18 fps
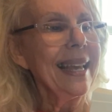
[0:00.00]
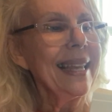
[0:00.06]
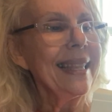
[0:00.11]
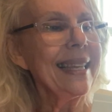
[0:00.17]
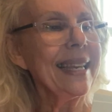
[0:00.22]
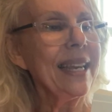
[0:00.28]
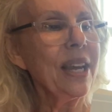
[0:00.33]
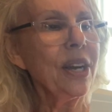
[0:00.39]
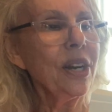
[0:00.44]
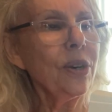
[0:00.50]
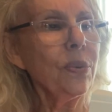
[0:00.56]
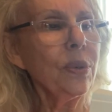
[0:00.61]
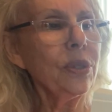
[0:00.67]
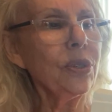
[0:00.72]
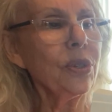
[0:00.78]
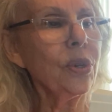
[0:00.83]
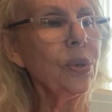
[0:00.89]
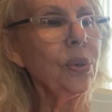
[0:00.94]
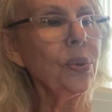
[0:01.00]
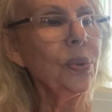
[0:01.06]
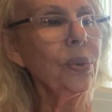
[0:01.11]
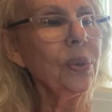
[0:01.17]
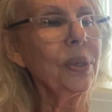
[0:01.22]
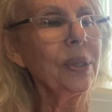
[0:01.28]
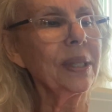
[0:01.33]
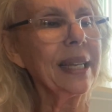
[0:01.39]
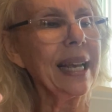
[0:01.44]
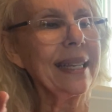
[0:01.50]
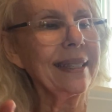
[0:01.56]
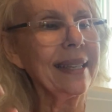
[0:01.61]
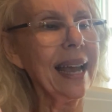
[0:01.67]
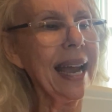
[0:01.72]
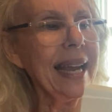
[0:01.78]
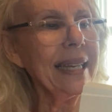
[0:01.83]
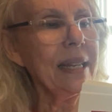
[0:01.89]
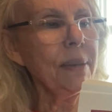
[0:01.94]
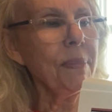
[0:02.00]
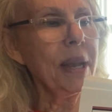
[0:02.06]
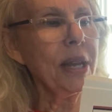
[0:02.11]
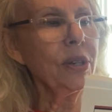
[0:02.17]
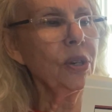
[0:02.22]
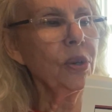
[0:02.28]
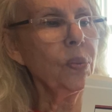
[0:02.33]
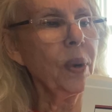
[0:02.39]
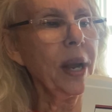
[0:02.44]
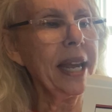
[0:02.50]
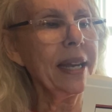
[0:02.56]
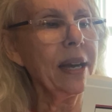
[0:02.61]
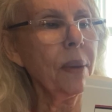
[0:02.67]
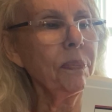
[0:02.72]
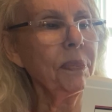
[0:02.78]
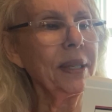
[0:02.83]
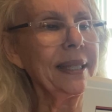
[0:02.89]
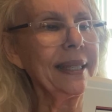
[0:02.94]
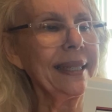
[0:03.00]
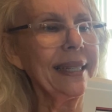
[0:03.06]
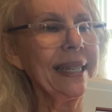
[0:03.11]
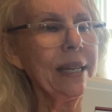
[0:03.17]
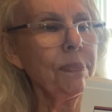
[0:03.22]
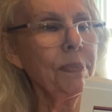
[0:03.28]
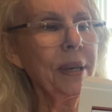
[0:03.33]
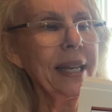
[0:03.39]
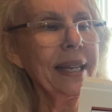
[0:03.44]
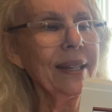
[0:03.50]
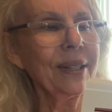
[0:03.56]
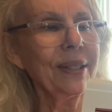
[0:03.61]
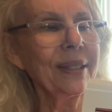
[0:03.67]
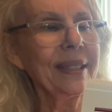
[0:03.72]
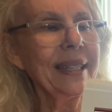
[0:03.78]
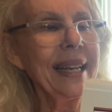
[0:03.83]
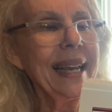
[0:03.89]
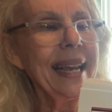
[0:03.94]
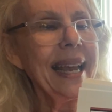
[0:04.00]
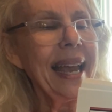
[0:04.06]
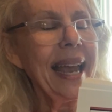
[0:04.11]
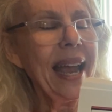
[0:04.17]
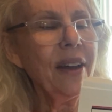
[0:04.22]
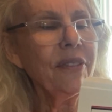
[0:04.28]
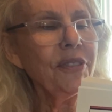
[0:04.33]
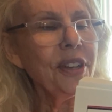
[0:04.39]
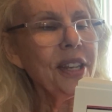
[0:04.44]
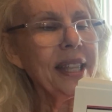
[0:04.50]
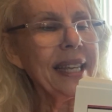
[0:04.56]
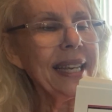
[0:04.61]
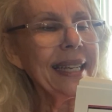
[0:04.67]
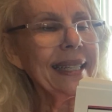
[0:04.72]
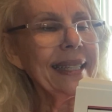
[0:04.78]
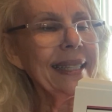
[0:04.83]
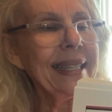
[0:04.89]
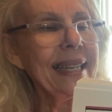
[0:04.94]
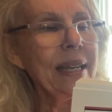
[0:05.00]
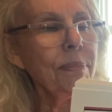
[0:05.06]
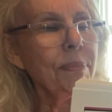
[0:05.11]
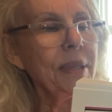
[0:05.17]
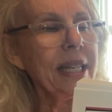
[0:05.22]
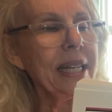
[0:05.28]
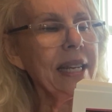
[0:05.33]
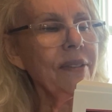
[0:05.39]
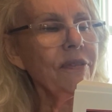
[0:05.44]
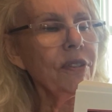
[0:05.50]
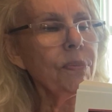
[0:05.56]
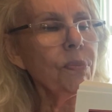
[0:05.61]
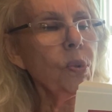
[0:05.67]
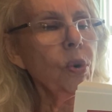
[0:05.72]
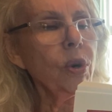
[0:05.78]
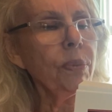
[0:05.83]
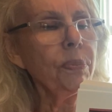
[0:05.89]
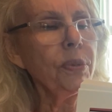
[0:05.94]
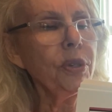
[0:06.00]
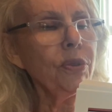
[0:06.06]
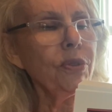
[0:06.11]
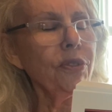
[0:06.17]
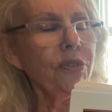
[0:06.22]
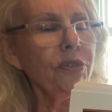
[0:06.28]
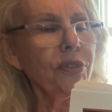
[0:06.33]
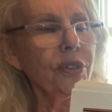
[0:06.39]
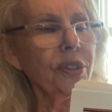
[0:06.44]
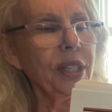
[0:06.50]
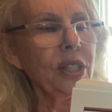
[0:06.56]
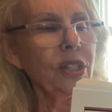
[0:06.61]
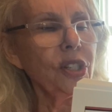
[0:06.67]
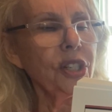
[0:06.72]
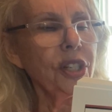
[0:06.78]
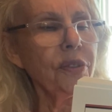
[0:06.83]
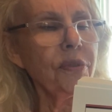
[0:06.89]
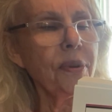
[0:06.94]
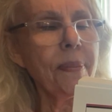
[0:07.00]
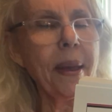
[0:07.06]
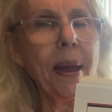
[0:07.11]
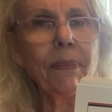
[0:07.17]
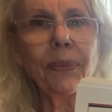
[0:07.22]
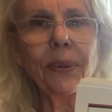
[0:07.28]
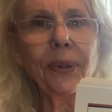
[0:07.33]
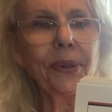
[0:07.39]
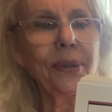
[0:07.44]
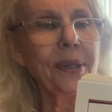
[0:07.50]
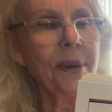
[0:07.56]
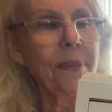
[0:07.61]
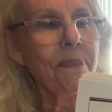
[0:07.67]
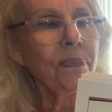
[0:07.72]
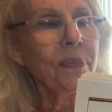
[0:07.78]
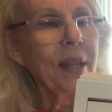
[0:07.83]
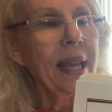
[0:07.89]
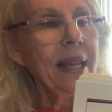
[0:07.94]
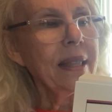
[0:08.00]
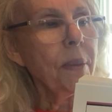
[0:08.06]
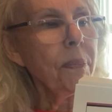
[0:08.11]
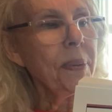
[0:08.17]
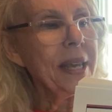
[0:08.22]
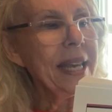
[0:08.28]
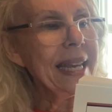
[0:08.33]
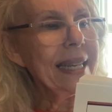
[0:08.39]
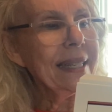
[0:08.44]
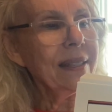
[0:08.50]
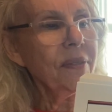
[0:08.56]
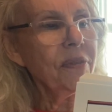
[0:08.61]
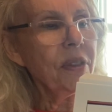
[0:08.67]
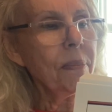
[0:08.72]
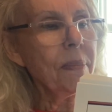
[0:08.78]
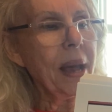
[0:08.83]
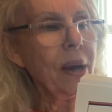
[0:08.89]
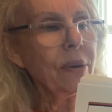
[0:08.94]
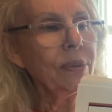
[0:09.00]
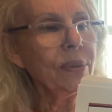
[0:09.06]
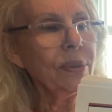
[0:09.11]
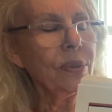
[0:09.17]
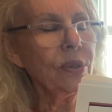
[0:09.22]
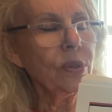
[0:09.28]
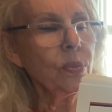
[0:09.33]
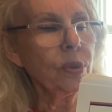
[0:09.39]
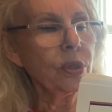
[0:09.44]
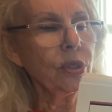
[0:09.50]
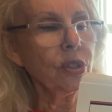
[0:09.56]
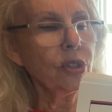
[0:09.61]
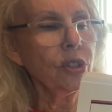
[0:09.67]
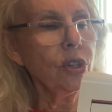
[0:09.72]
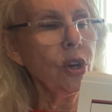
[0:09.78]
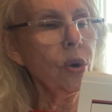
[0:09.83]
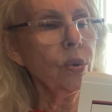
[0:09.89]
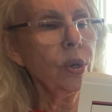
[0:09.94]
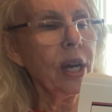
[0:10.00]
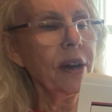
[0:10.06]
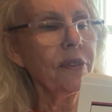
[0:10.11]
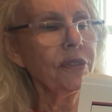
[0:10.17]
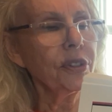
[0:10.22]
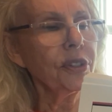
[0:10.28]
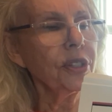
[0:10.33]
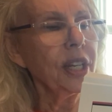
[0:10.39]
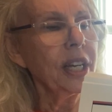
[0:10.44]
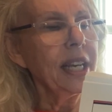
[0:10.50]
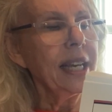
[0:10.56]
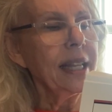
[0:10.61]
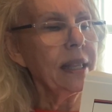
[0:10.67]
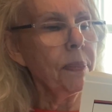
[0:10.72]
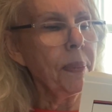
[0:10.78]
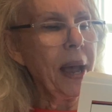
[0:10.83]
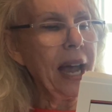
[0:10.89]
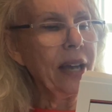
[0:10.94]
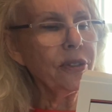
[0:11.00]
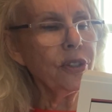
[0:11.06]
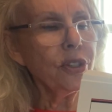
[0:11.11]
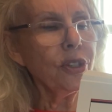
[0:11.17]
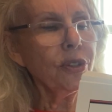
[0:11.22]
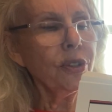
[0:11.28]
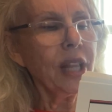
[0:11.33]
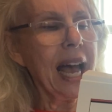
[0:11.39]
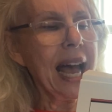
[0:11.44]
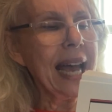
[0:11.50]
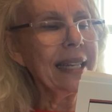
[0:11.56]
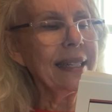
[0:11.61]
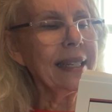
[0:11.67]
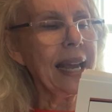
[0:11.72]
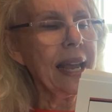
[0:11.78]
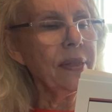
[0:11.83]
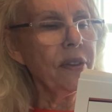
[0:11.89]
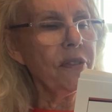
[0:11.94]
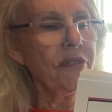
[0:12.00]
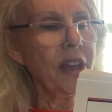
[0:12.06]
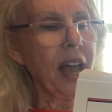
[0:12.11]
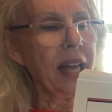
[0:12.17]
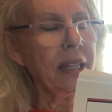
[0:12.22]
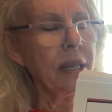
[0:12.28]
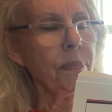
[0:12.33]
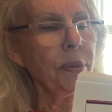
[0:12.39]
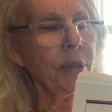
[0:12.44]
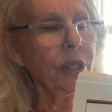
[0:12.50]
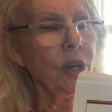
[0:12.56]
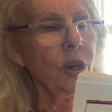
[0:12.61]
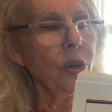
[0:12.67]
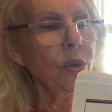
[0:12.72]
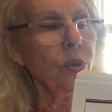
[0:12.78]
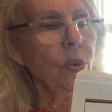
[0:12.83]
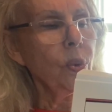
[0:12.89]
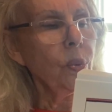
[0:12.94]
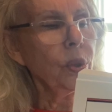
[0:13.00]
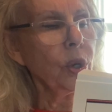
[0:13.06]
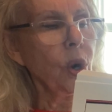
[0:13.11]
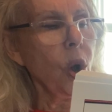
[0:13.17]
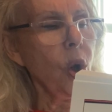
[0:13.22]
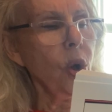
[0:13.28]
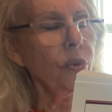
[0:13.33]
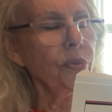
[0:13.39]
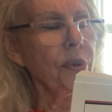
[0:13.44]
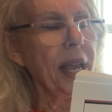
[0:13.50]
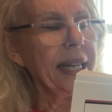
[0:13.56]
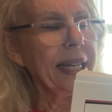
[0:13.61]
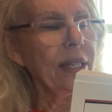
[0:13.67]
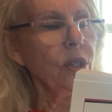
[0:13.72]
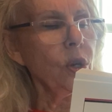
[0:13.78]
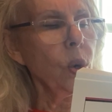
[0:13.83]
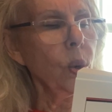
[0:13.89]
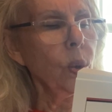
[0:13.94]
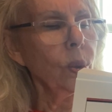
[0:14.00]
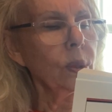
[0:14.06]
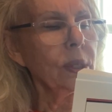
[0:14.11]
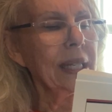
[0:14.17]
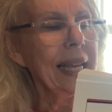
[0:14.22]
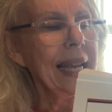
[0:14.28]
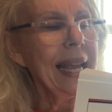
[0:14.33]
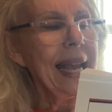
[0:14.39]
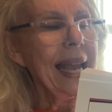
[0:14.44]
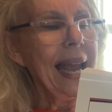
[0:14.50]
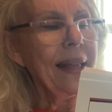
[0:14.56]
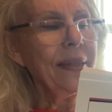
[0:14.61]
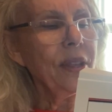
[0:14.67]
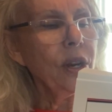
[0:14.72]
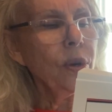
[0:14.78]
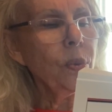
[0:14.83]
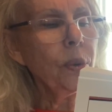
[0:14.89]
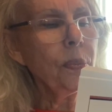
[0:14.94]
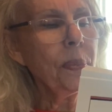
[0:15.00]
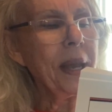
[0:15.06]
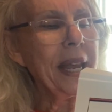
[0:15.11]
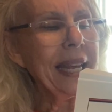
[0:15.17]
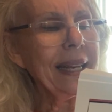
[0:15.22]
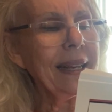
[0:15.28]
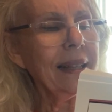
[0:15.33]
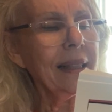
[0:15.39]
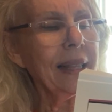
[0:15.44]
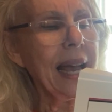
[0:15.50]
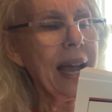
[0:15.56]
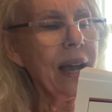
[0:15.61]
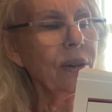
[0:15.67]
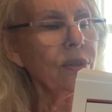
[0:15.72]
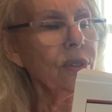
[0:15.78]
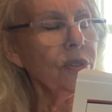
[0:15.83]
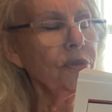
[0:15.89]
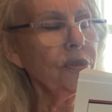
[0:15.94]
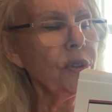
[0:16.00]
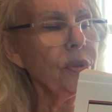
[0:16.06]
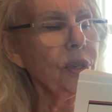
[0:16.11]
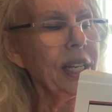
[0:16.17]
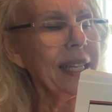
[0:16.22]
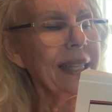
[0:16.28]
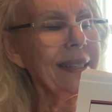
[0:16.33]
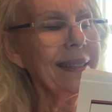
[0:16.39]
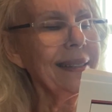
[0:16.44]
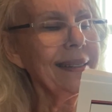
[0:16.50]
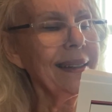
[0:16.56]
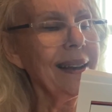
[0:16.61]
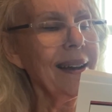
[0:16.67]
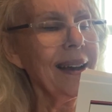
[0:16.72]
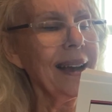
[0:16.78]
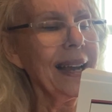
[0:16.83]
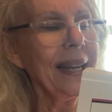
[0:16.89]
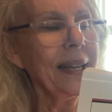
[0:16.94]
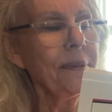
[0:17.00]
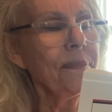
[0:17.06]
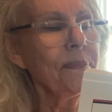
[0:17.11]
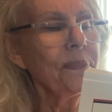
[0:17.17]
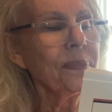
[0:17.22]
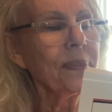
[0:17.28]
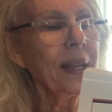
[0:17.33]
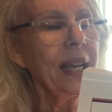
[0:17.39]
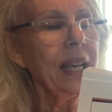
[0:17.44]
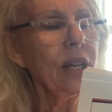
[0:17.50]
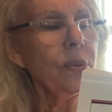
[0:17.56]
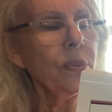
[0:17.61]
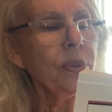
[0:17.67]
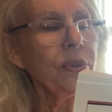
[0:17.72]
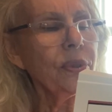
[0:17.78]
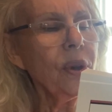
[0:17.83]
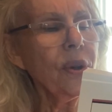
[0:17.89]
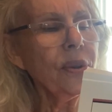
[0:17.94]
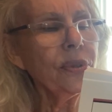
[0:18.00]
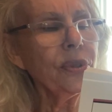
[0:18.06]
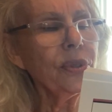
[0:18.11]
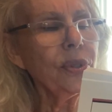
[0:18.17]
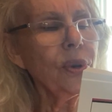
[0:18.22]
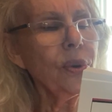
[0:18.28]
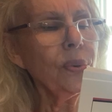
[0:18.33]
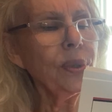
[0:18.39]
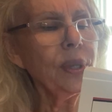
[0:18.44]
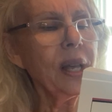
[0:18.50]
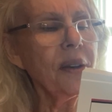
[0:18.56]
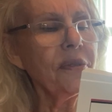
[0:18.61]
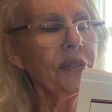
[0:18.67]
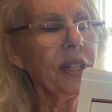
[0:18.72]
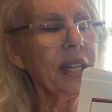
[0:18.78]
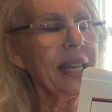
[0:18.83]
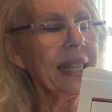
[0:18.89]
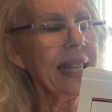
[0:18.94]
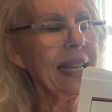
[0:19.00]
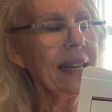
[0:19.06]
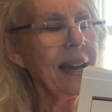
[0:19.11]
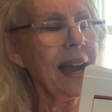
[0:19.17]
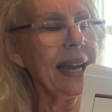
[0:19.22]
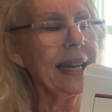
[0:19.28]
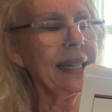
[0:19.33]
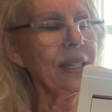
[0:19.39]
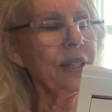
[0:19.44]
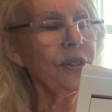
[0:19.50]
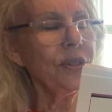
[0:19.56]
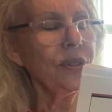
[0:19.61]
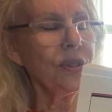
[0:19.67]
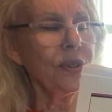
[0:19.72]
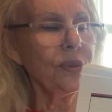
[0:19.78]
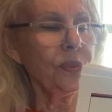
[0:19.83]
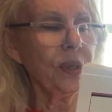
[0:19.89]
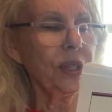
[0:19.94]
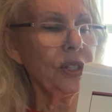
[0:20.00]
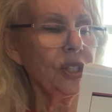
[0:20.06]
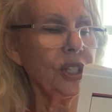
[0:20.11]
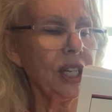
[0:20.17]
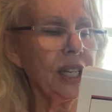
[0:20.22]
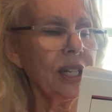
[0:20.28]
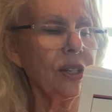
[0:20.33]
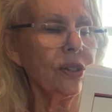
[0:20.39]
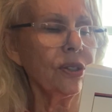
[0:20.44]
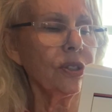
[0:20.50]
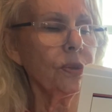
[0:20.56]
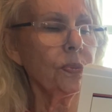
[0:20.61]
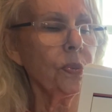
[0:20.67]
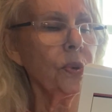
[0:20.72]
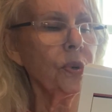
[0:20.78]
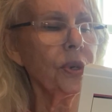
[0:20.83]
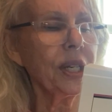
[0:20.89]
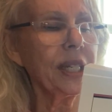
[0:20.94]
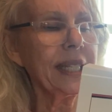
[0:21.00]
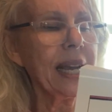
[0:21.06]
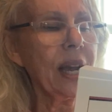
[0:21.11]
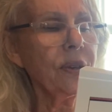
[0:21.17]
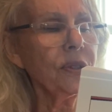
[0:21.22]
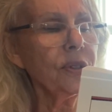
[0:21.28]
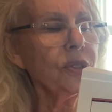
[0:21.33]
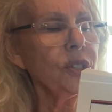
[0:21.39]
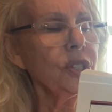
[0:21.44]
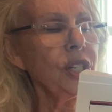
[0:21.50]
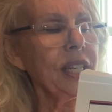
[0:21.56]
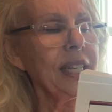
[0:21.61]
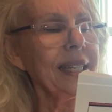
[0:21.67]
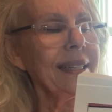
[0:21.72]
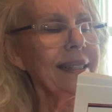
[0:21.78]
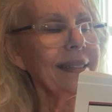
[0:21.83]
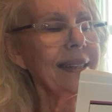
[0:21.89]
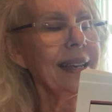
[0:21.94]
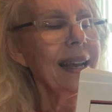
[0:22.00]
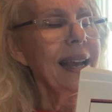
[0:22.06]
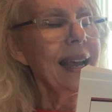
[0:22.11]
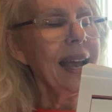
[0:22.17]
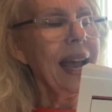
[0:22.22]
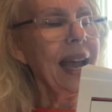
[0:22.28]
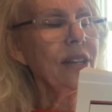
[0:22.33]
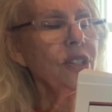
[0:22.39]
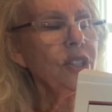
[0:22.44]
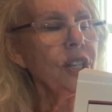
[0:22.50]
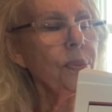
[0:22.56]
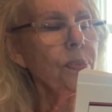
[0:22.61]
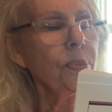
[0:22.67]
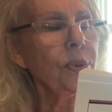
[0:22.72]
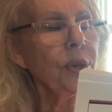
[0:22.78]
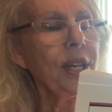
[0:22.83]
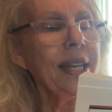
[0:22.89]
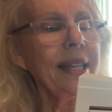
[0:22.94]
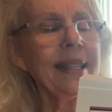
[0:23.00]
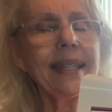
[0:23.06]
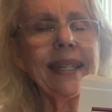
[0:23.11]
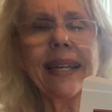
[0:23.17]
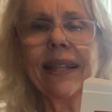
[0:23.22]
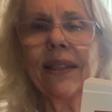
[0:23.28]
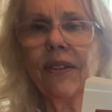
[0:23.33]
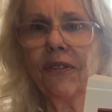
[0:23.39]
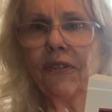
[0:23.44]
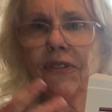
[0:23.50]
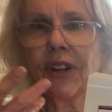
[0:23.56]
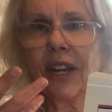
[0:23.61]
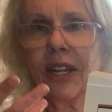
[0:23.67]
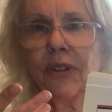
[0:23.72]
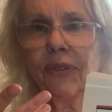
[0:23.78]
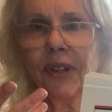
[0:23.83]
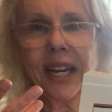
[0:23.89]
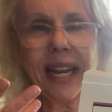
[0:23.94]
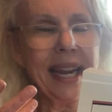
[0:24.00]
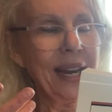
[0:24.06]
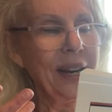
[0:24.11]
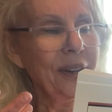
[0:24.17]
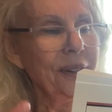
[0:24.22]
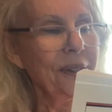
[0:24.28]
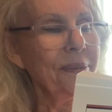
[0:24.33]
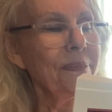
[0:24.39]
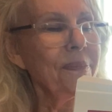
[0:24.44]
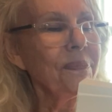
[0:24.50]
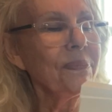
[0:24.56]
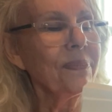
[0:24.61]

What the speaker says: The air was cool as Heidi made her way up the steep hill. Everything seemed even more beautiful than she remembered. The peaks of the mountains were snow-covered, the pasture land and the valley below were all red and gold, and there were pink clouds floating in the sky. It was all so lovely that Heidi stood with tears pouring down her cheeks as she breathed in the fragrant air.